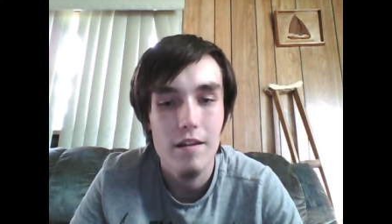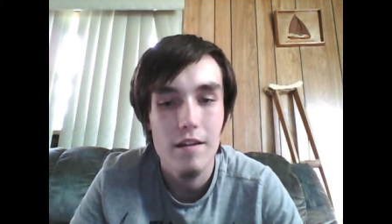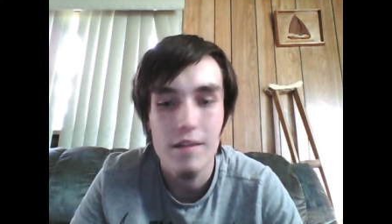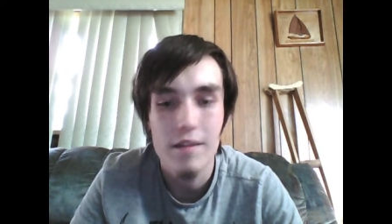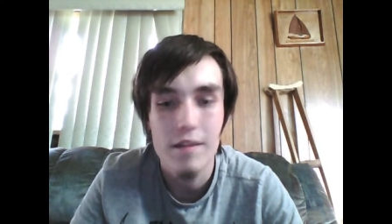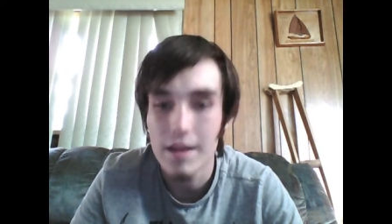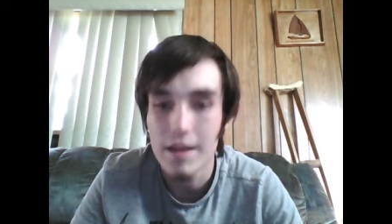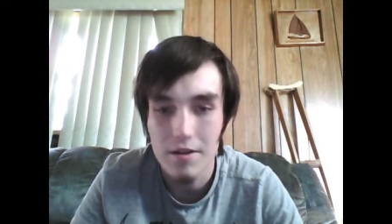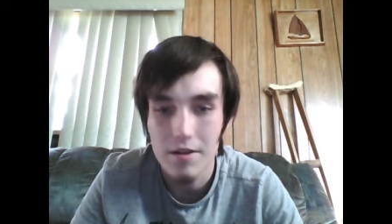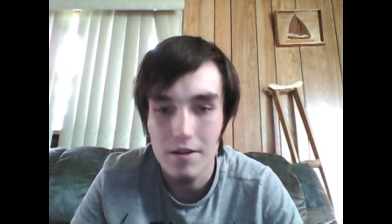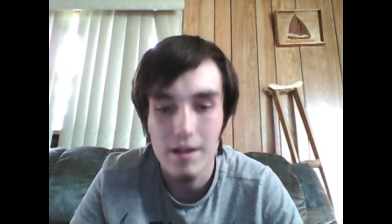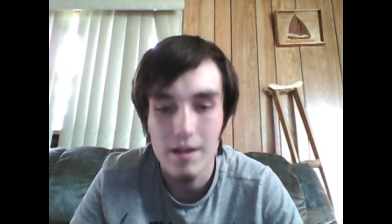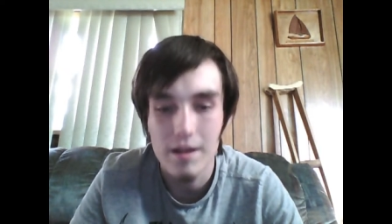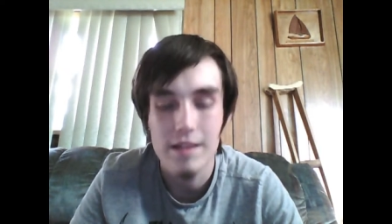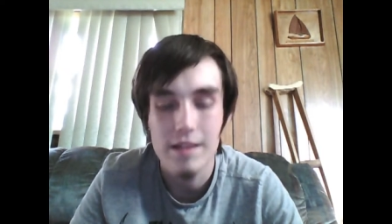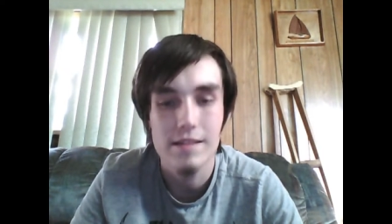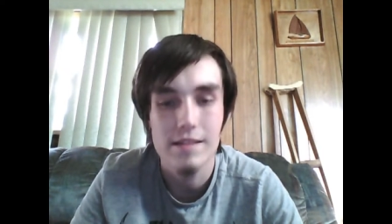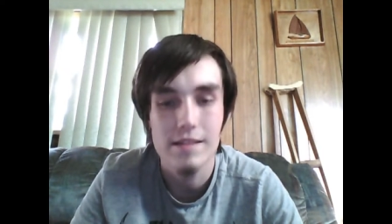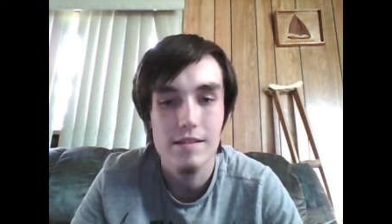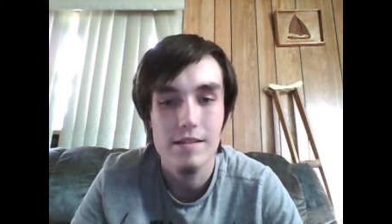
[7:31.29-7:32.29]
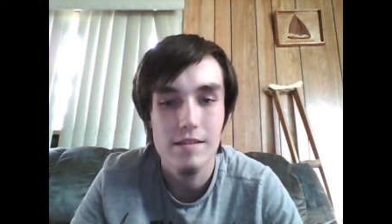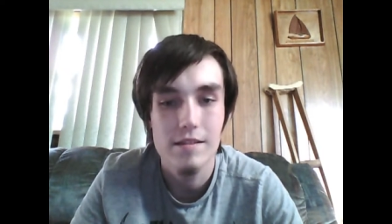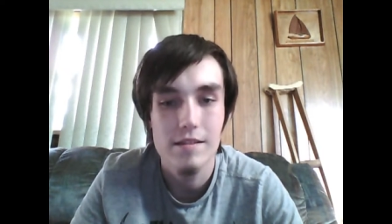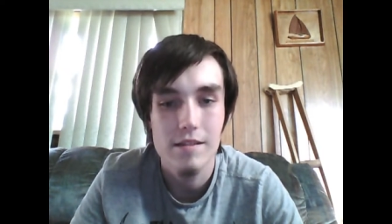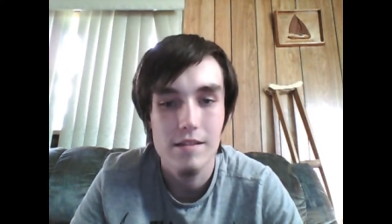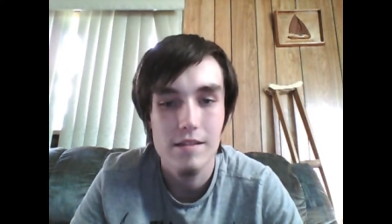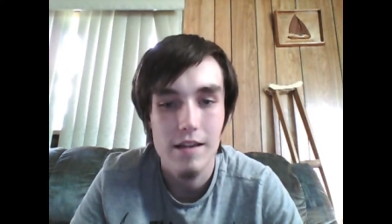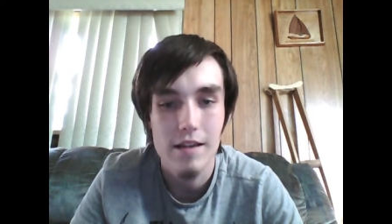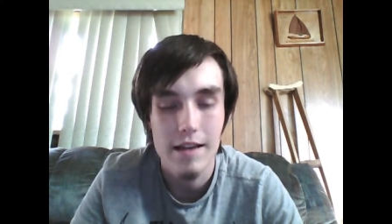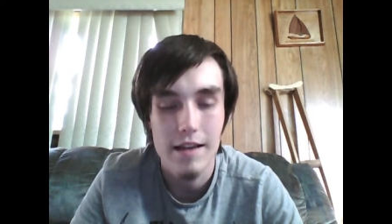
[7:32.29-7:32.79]
Thank you guys
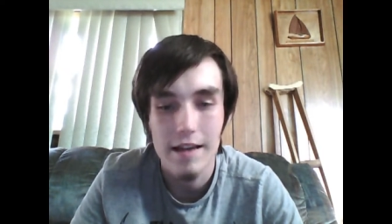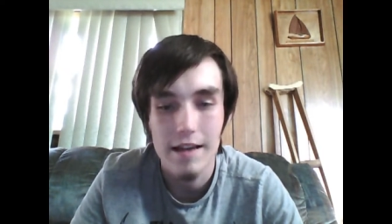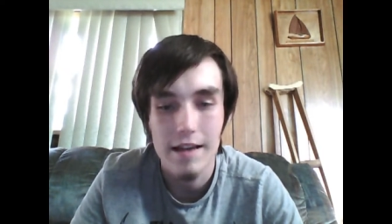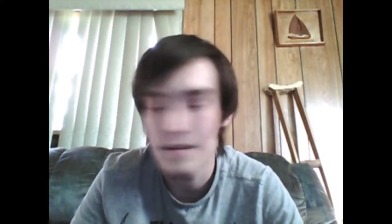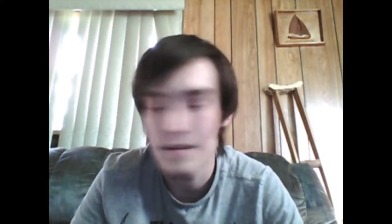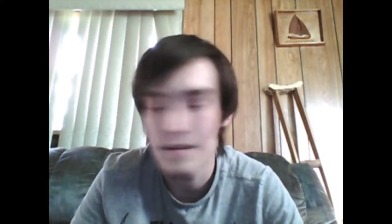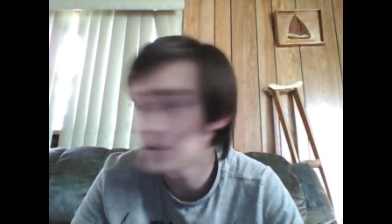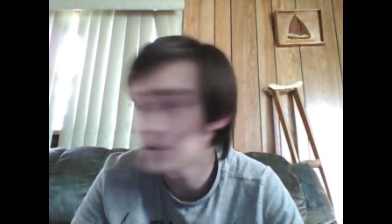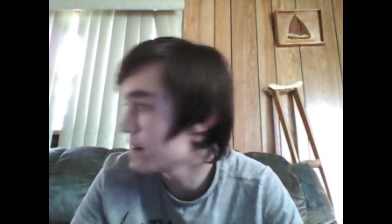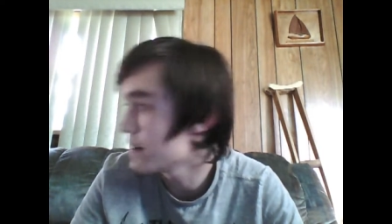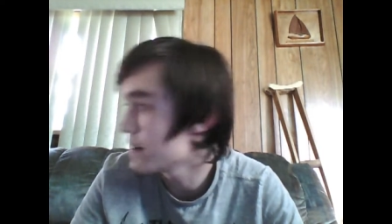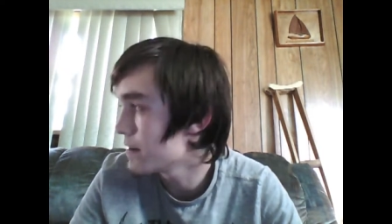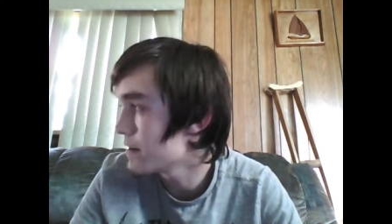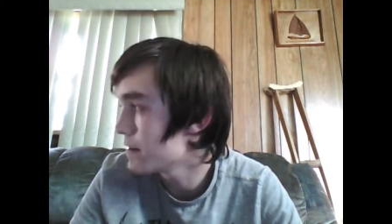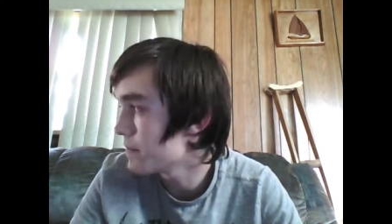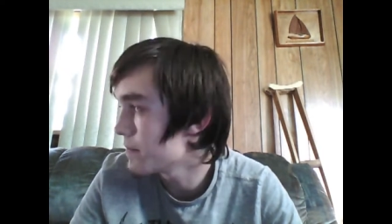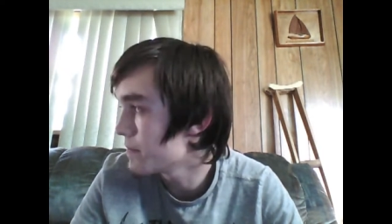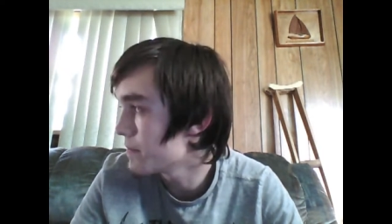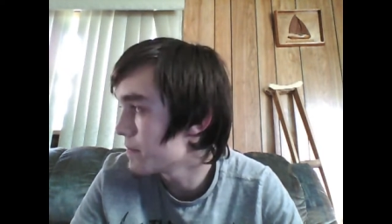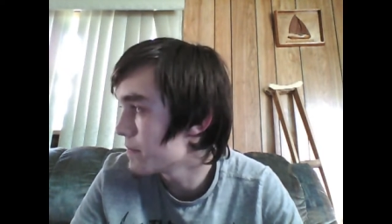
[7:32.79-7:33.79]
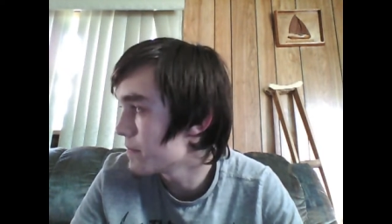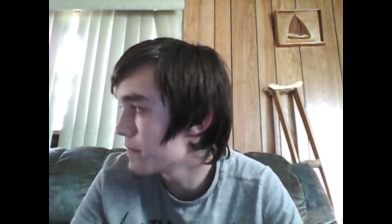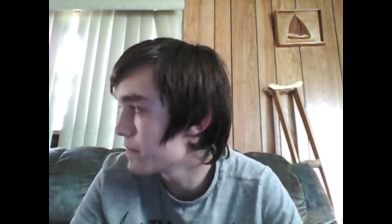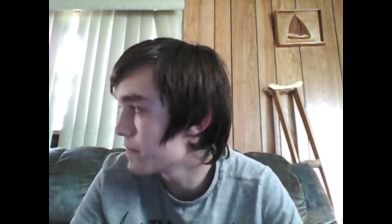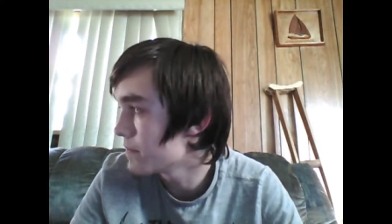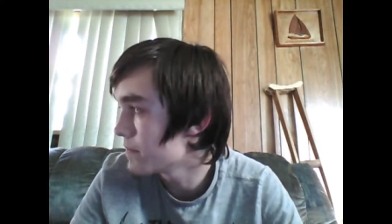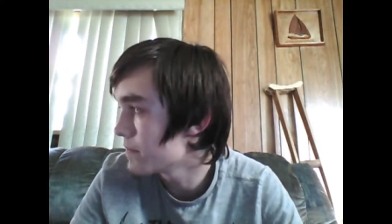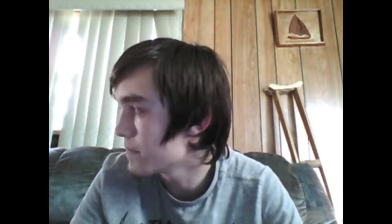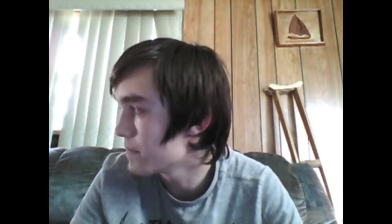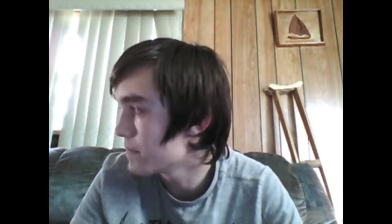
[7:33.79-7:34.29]
again.
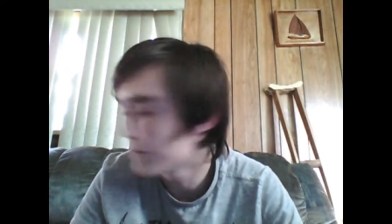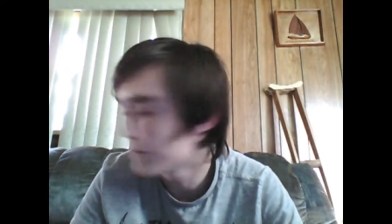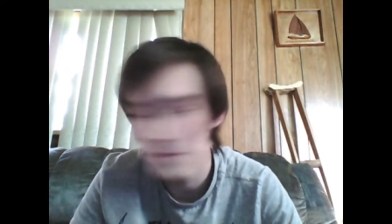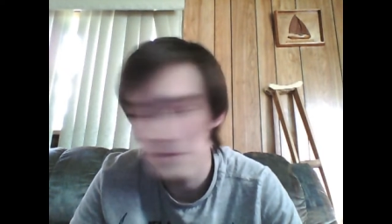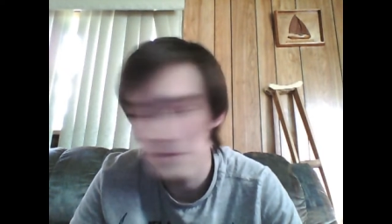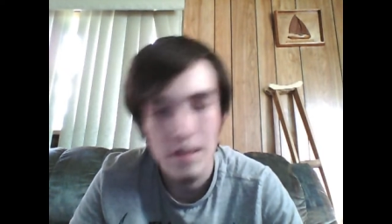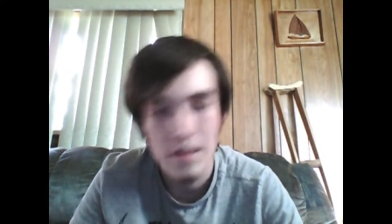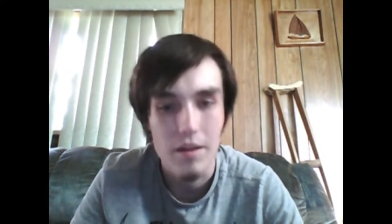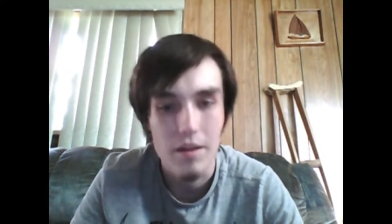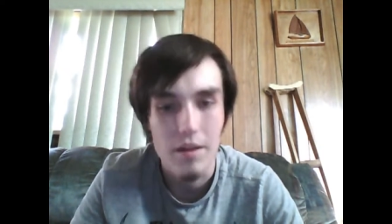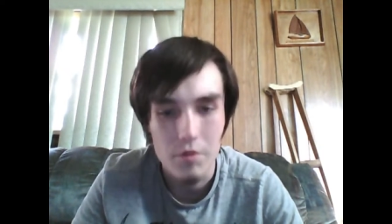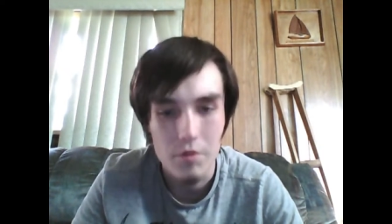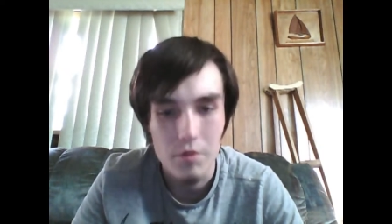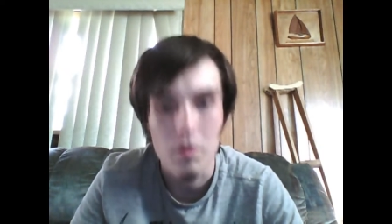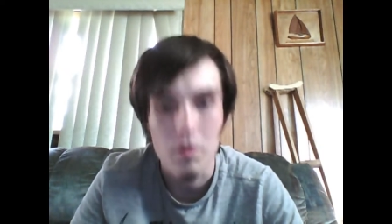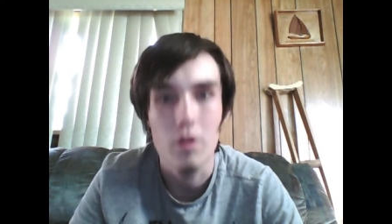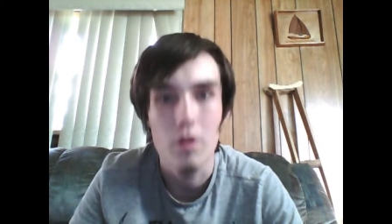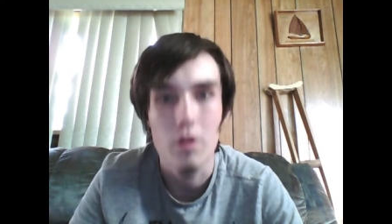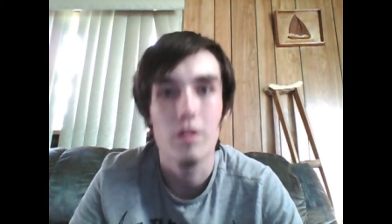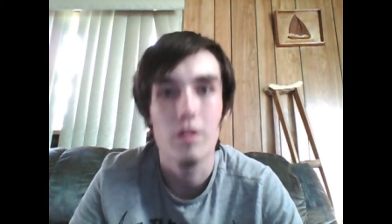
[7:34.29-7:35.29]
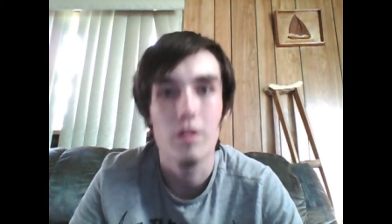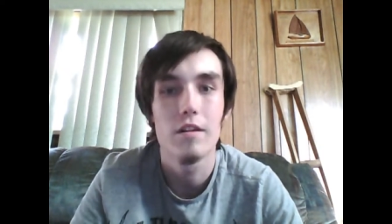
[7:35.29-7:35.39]
I love you all.